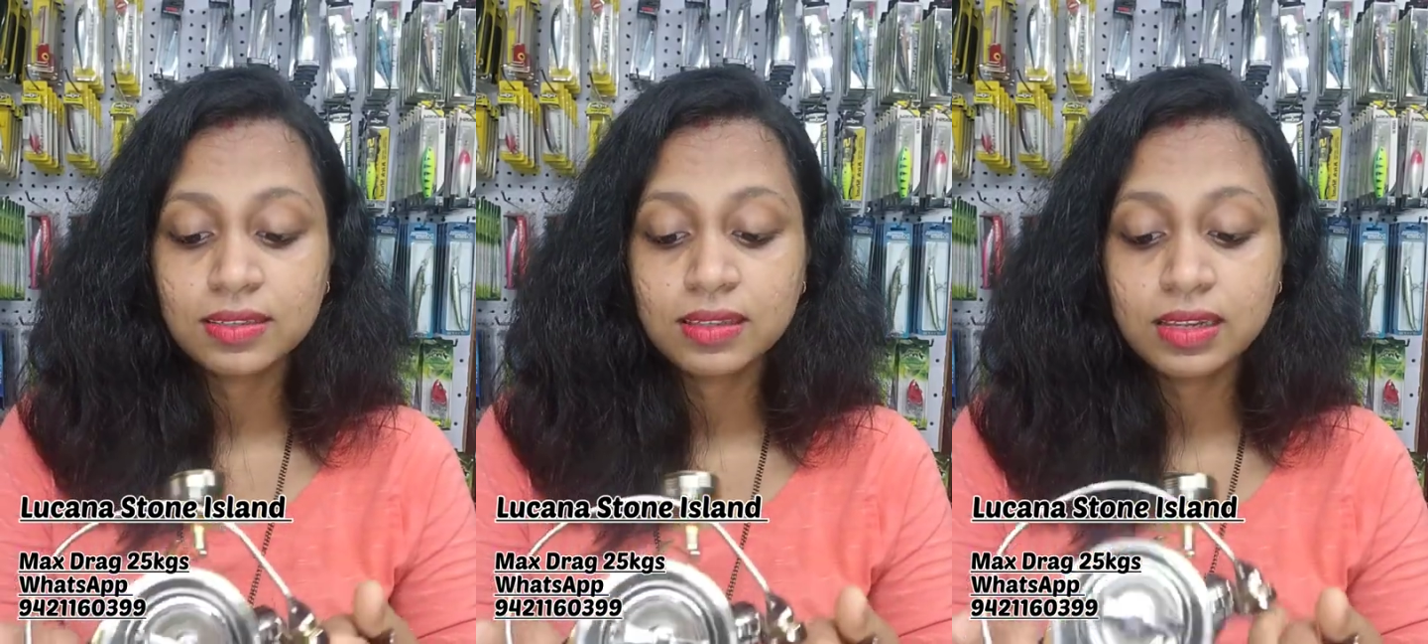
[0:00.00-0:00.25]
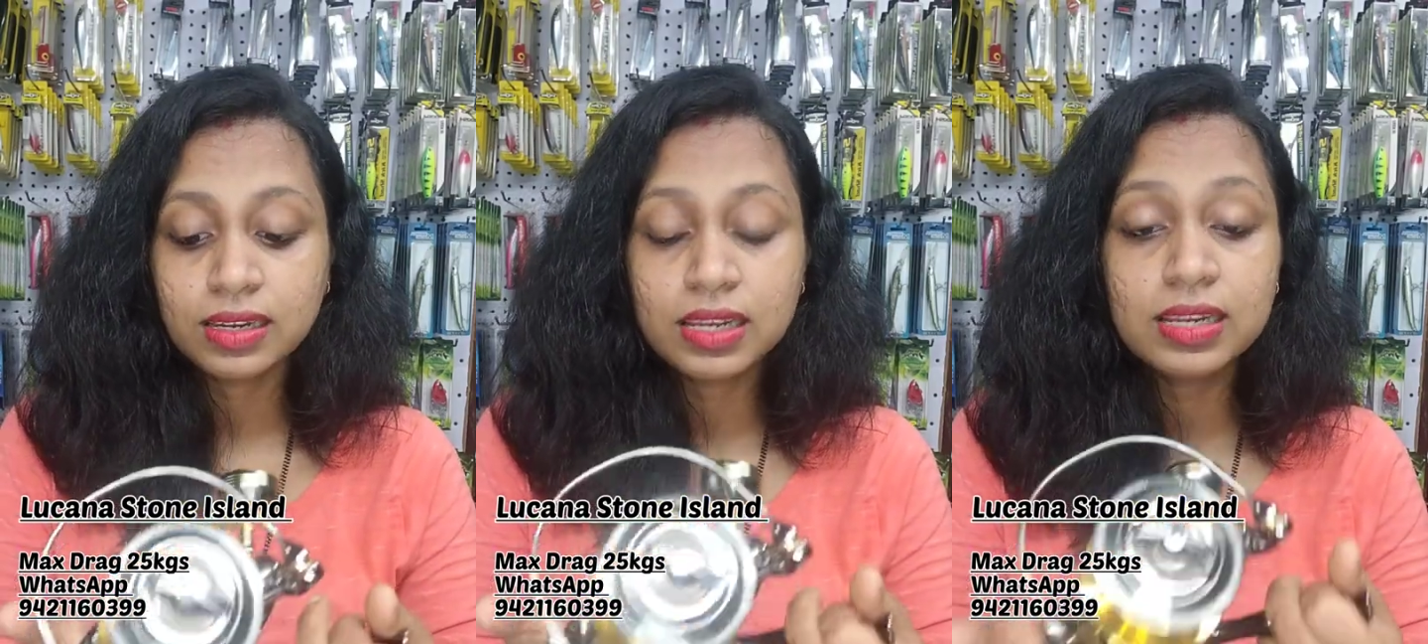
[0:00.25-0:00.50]

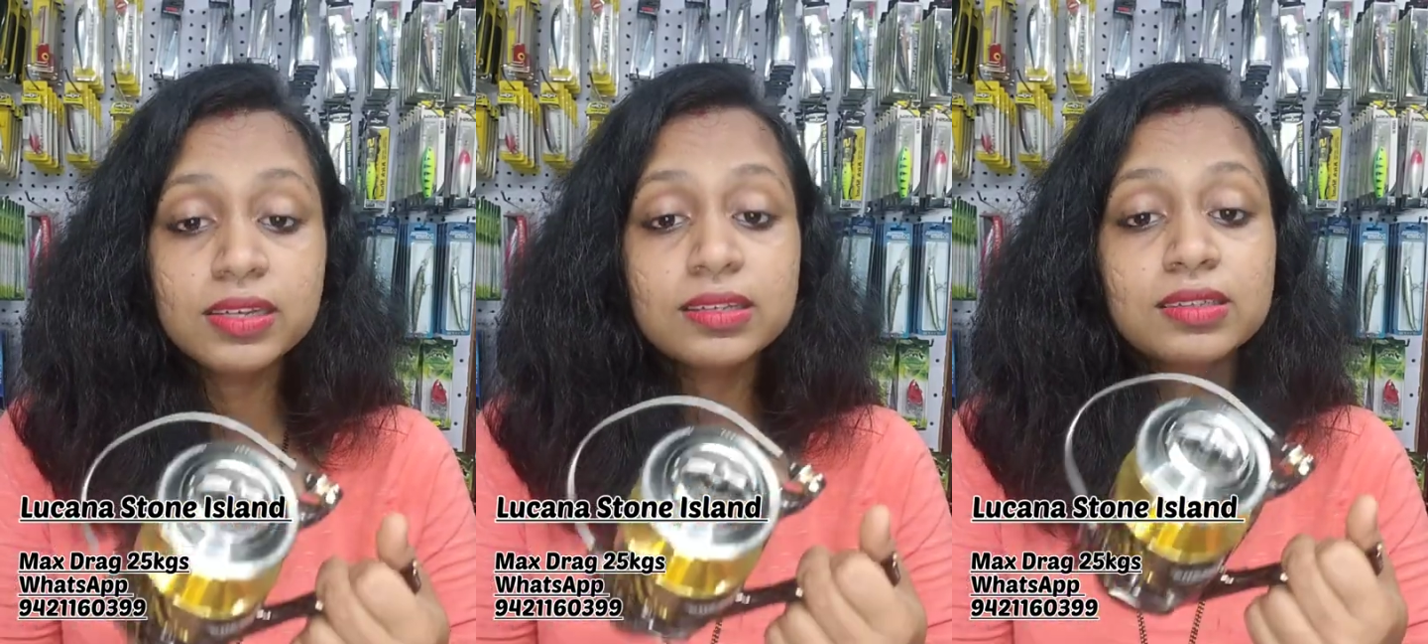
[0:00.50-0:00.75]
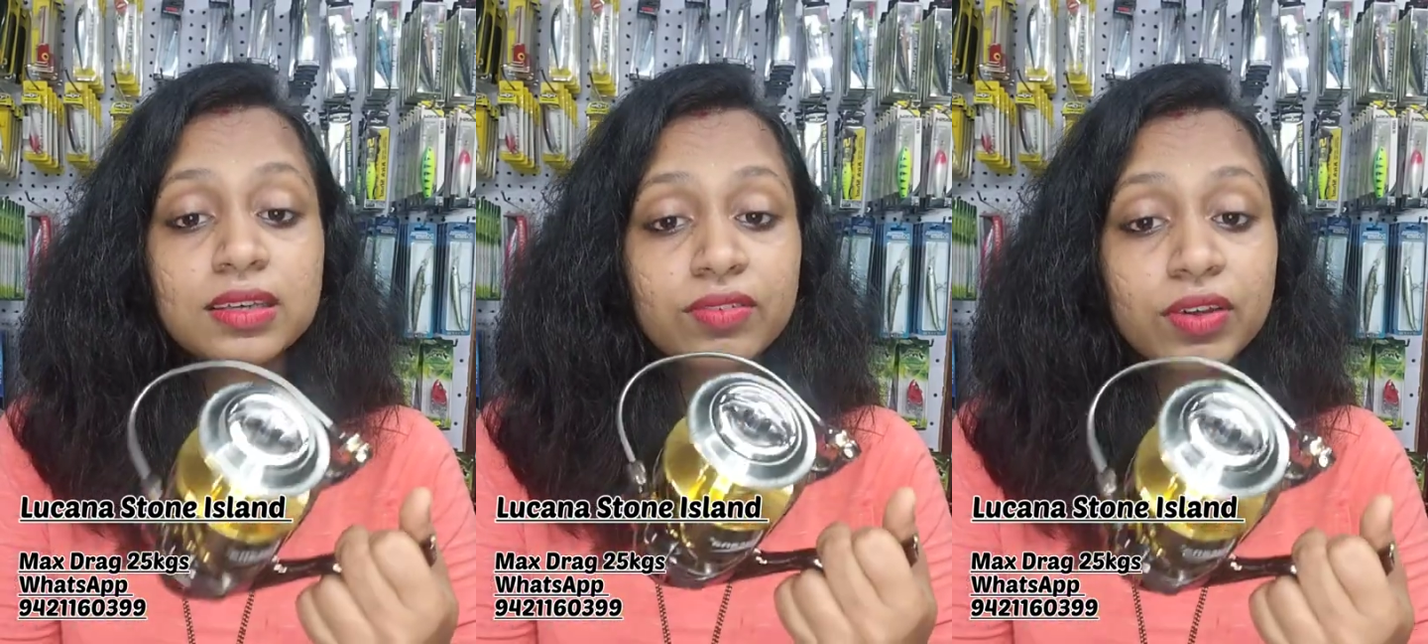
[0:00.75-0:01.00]
the reel
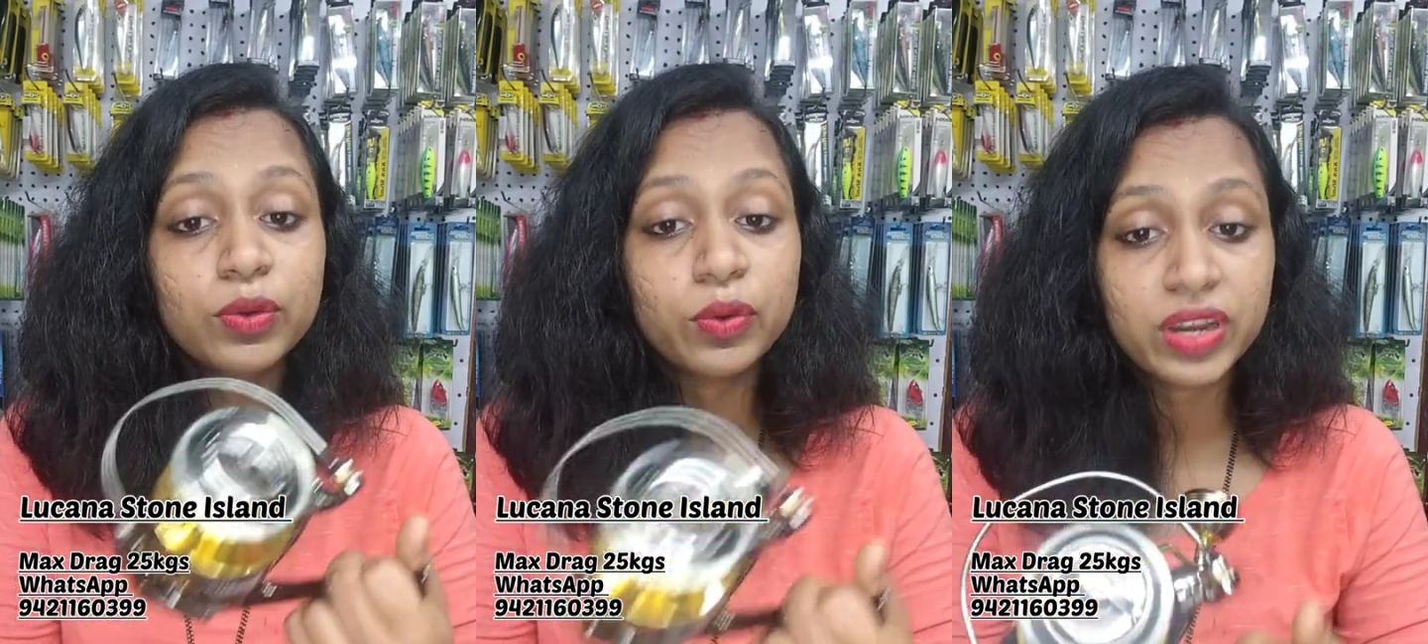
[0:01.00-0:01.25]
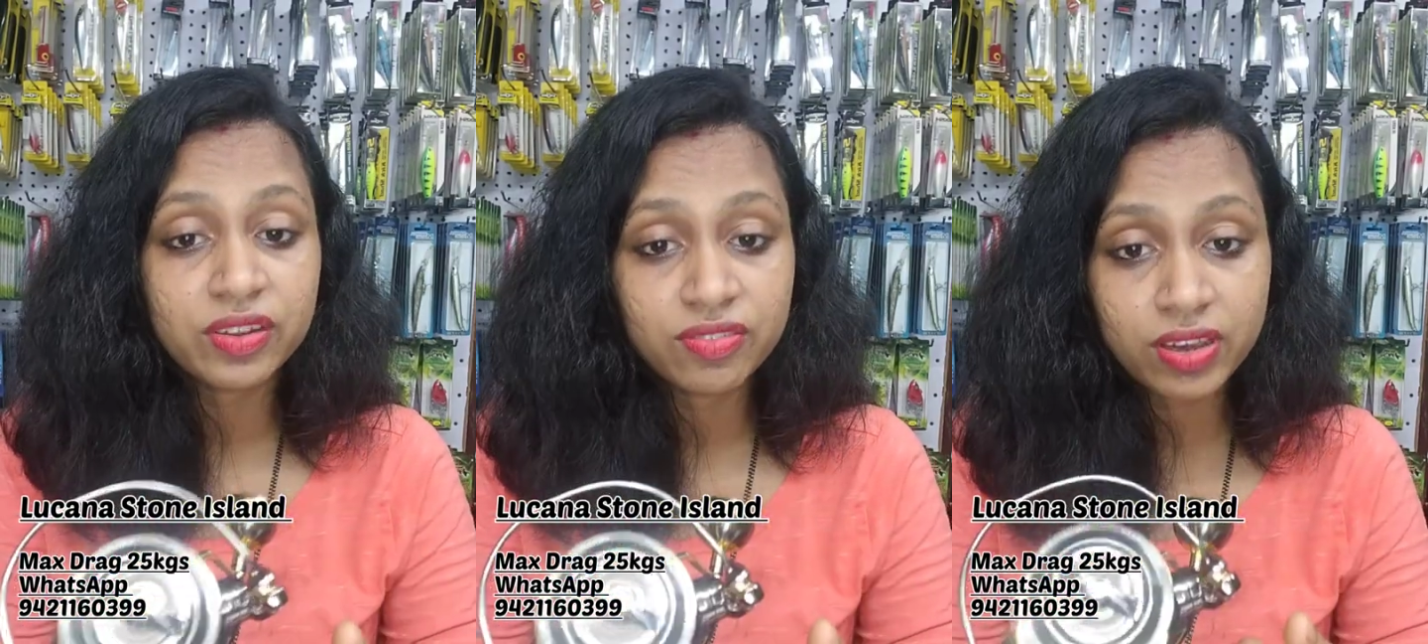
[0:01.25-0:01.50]
is giving
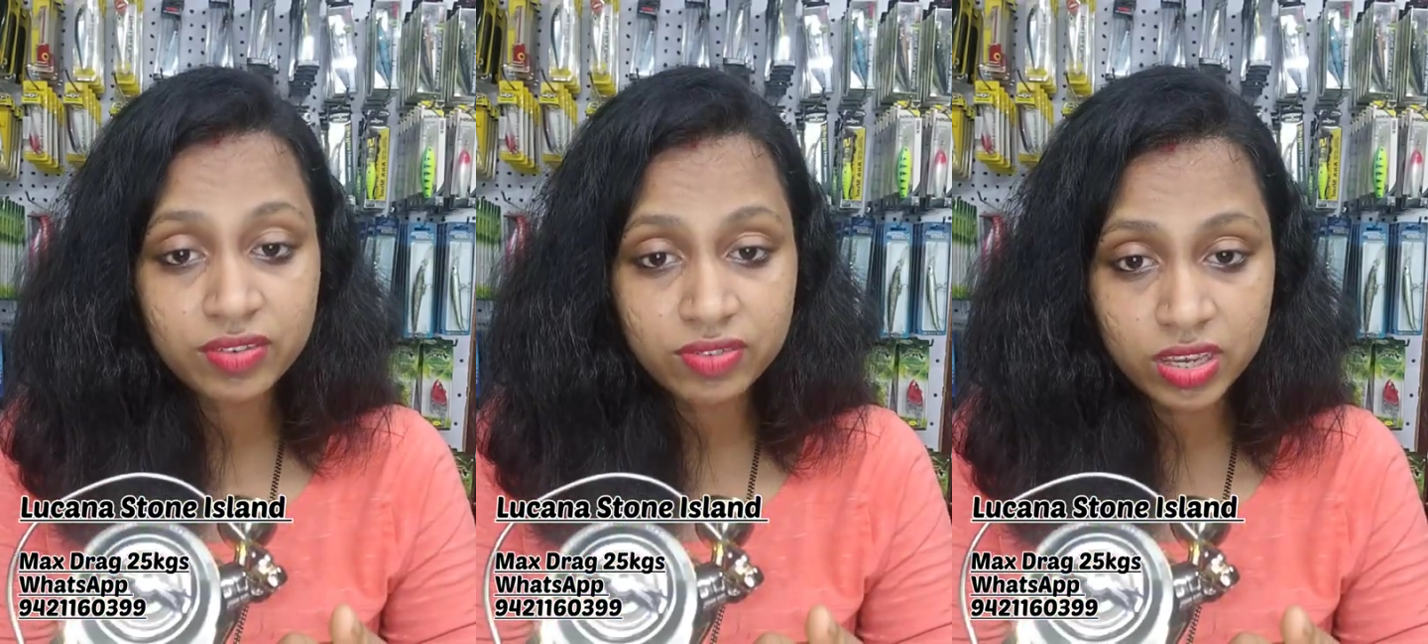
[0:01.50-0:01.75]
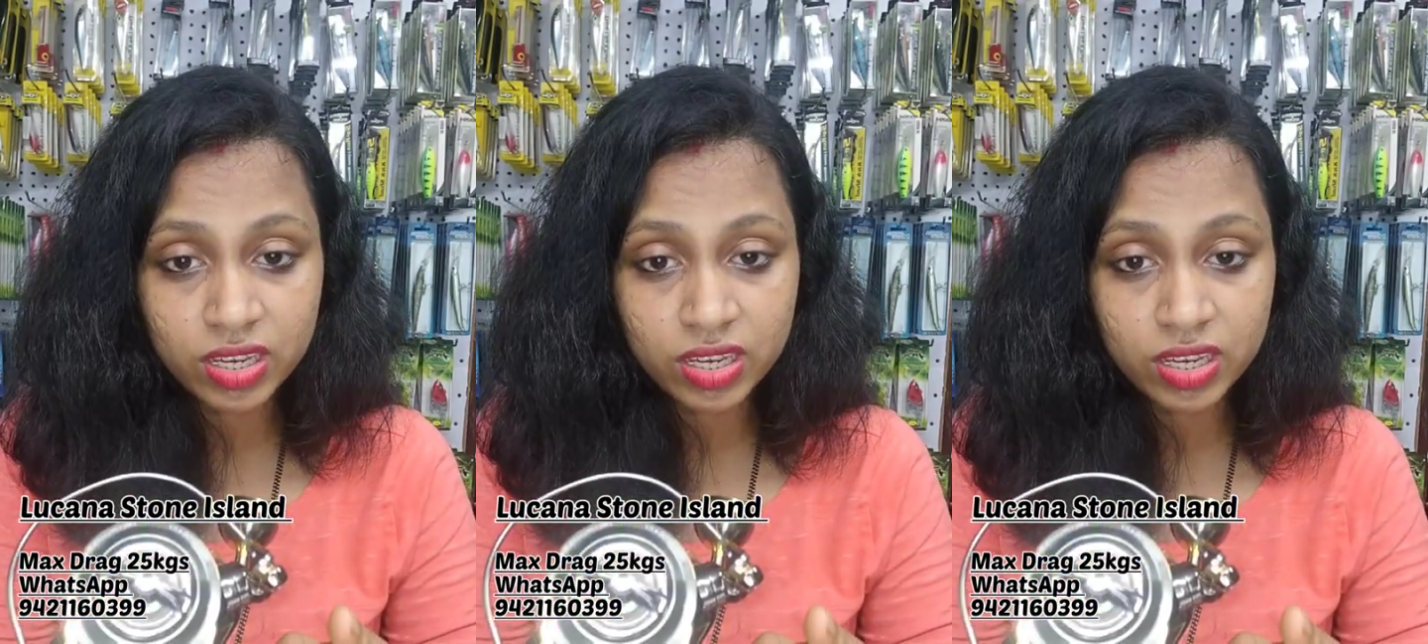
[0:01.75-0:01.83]
twenty-five